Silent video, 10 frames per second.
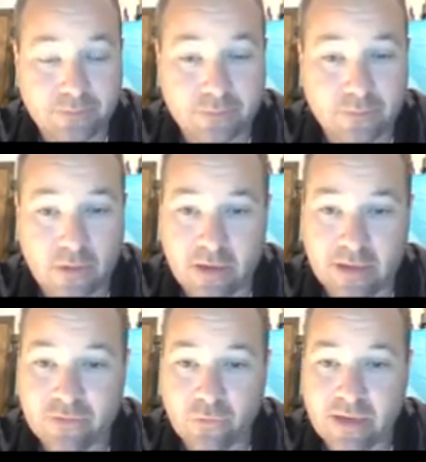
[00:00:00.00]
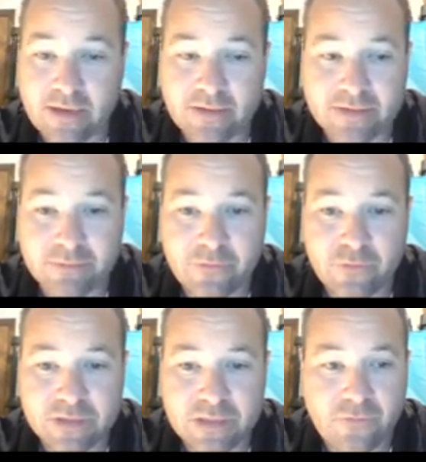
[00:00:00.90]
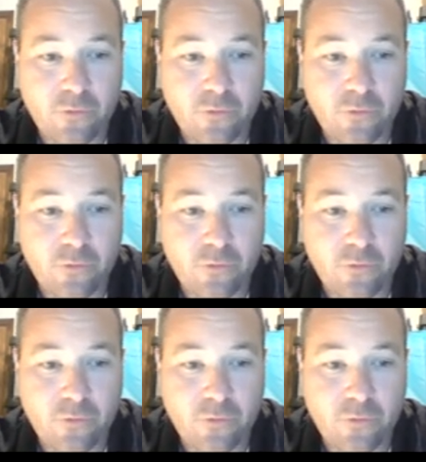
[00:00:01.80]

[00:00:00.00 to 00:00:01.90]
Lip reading: Okay, so we got some different stuff